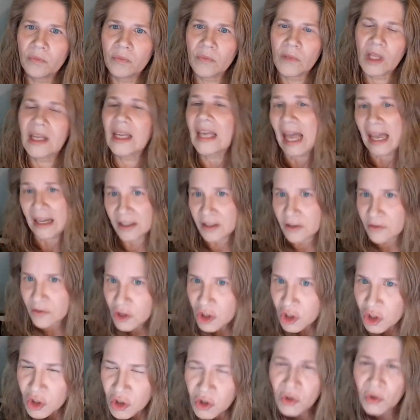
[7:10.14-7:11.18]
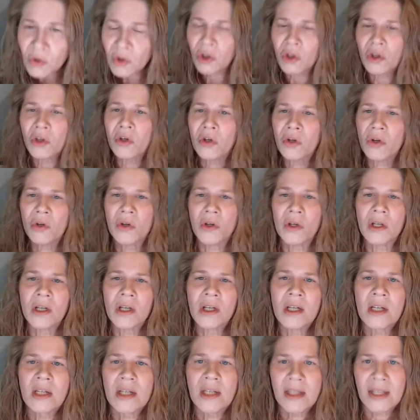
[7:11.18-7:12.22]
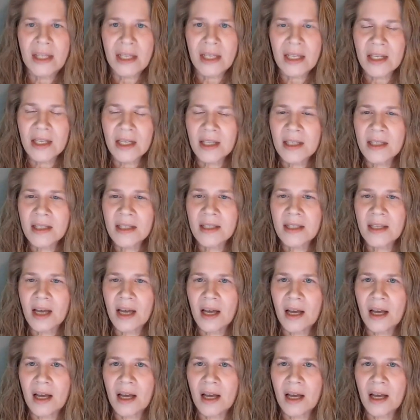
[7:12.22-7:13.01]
like active shooter things,